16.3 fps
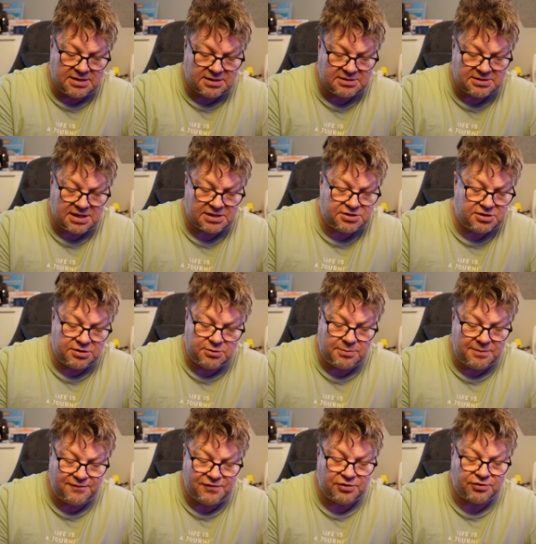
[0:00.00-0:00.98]
session that
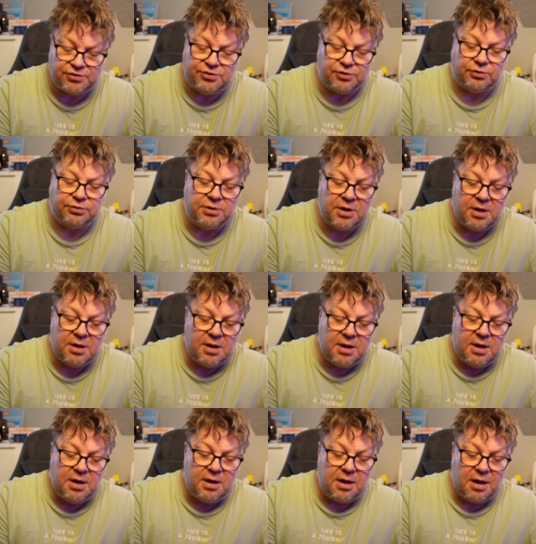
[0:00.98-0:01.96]
we've just done.
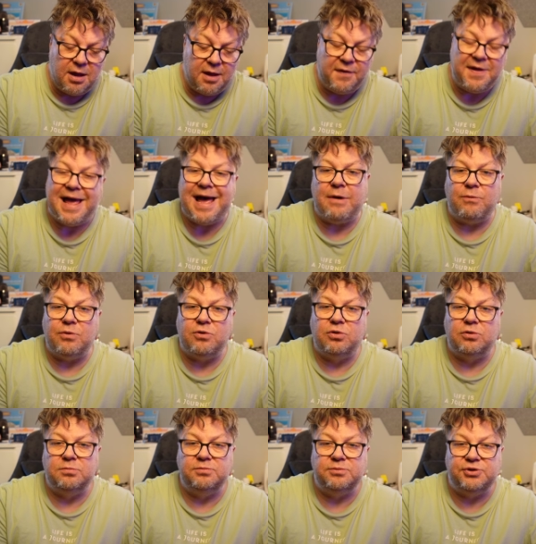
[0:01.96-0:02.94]
The
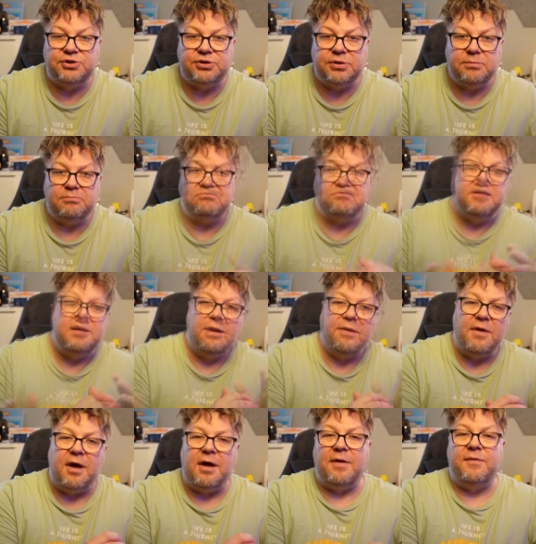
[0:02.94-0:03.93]
outcomes,
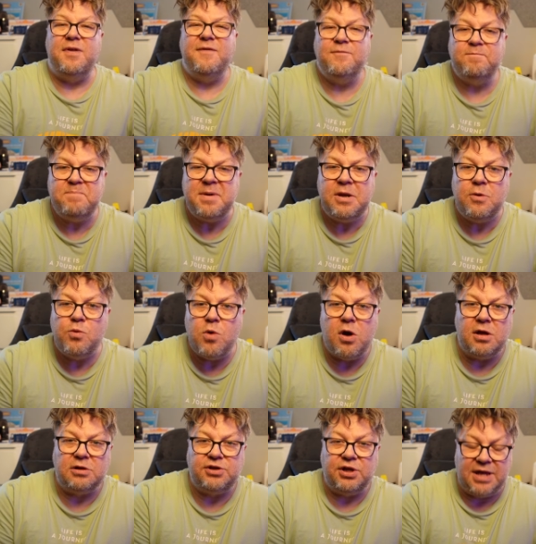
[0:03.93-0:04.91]
there's a bit of
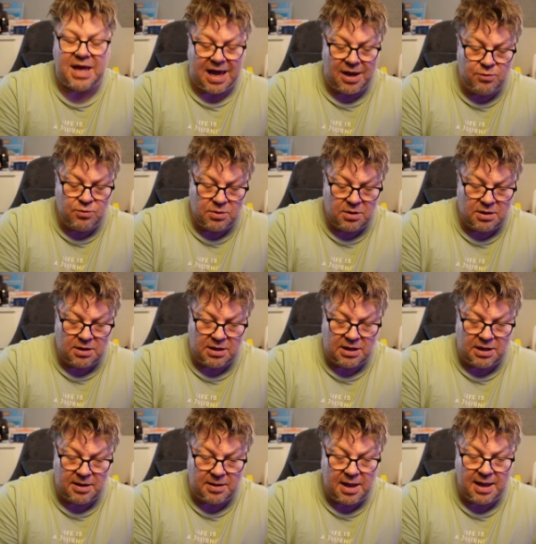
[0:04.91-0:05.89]
work to go.
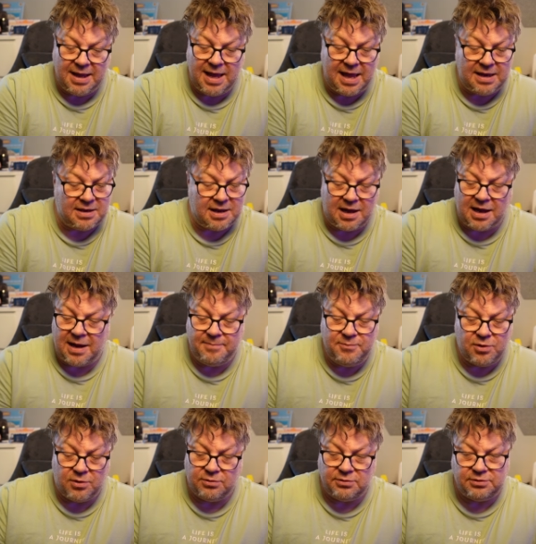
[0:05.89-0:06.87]
Again,
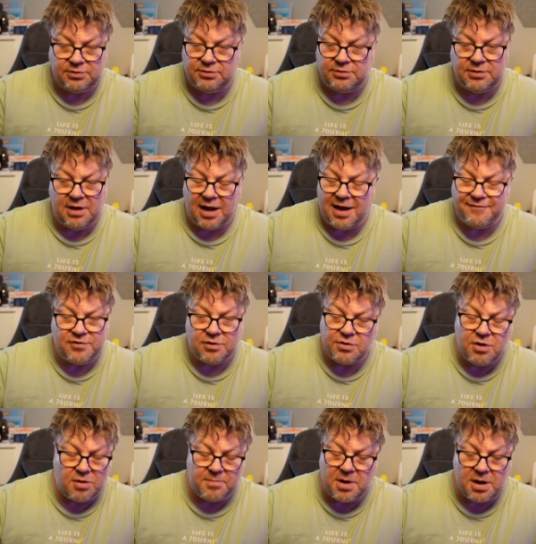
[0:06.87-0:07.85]
I've not
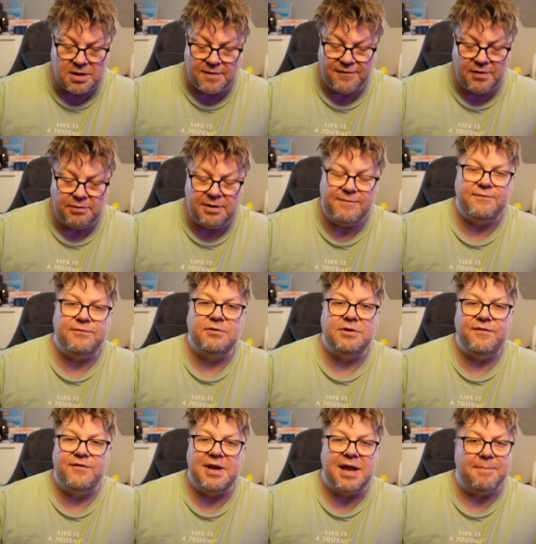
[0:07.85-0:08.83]
got a microphone in
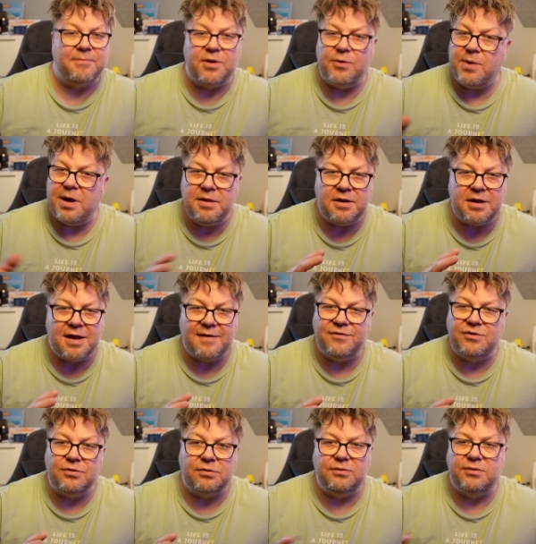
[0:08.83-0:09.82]
front of an amp. The way that
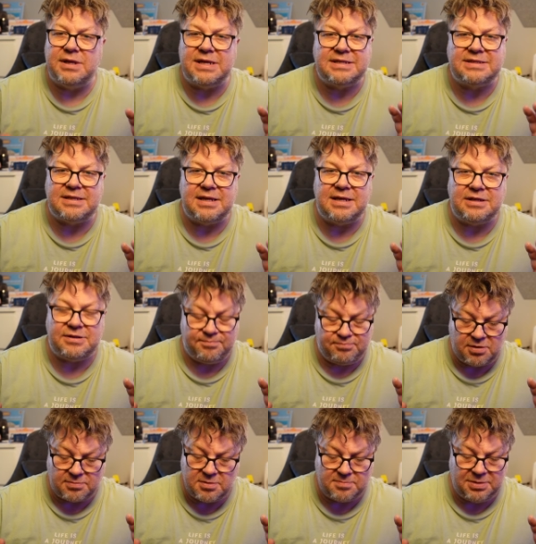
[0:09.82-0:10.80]
I've done this is
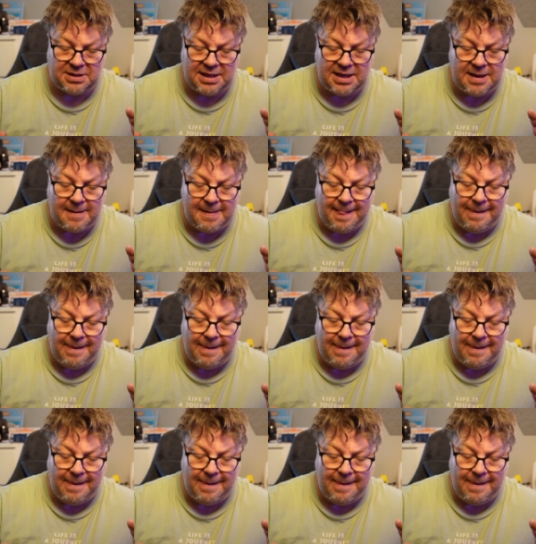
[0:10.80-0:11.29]
probably